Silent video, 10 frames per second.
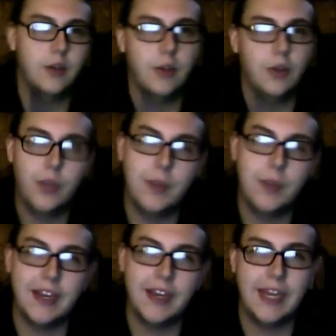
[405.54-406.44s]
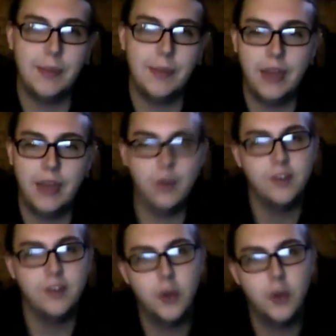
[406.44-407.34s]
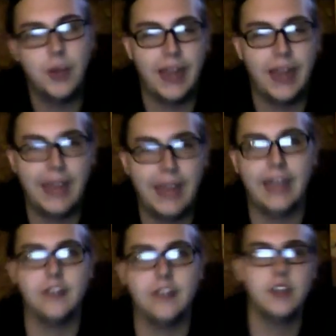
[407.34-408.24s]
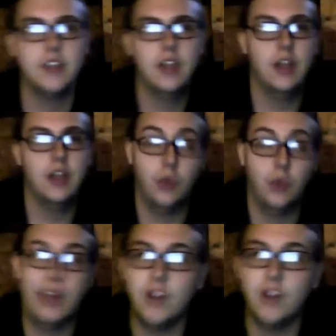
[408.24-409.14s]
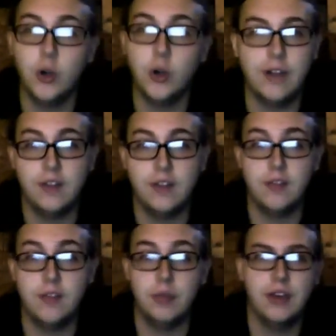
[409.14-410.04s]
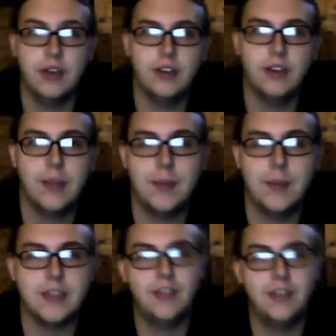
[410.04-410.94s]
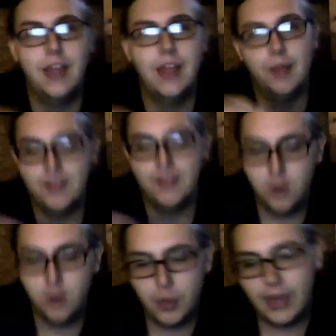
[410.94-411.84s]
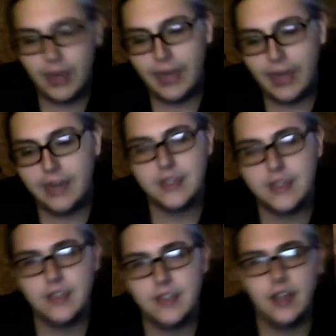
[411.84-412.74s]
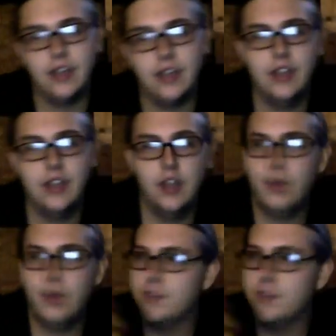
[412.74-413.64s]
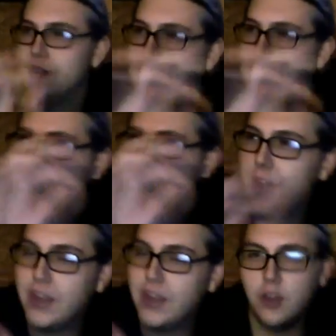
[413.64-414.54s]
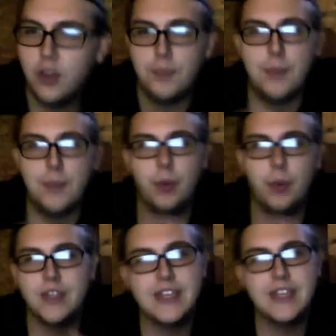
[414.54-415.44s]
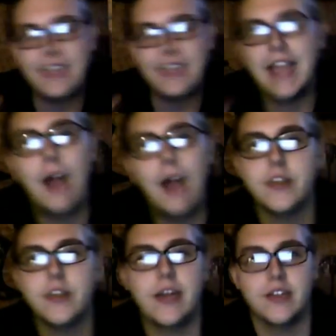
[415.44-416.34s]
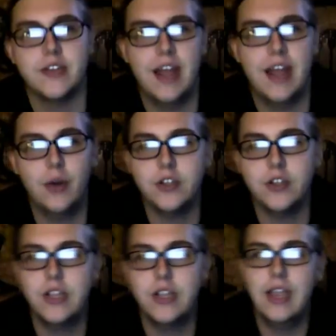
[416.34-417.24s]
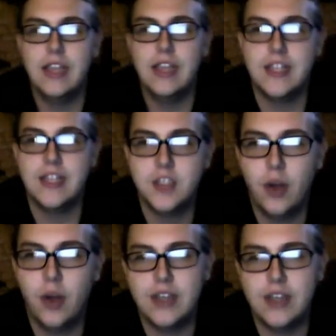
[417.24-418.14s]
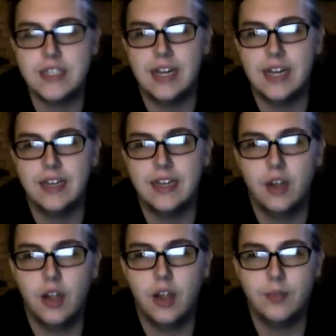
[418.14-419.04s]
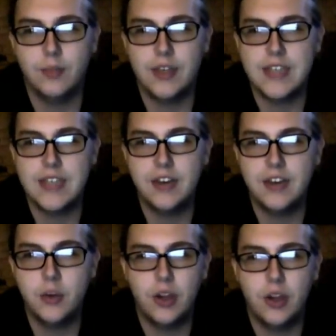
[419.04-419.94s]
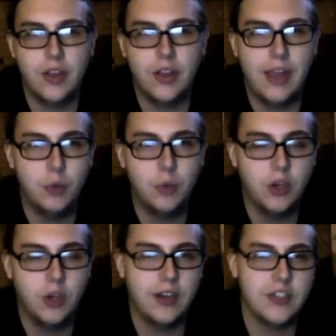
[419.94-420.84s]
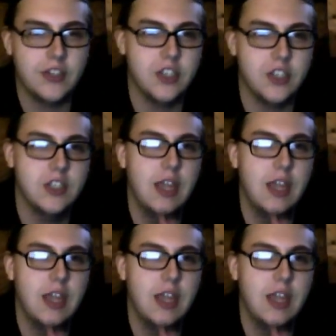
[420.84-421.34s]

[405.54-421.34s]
when you're making a campaign, you have to do it by hand. Well, I've never made a campaign myself, but you have to do it by hand, and you have to like find all the bit points, and it takes hours and hours and hours. And so I decided, instead of doing all that, we're gonna just